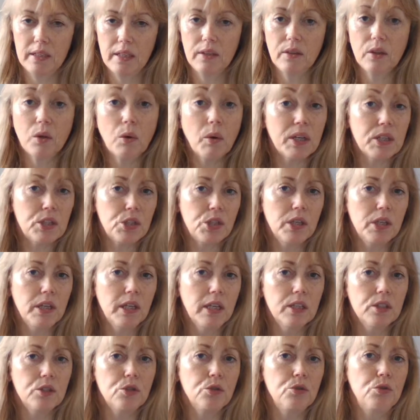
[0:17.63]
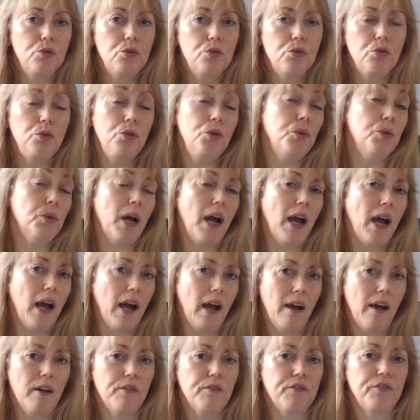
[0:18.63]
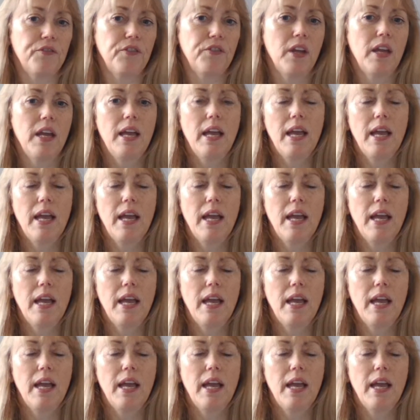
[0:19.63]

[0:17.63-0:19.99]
And the question is, do you have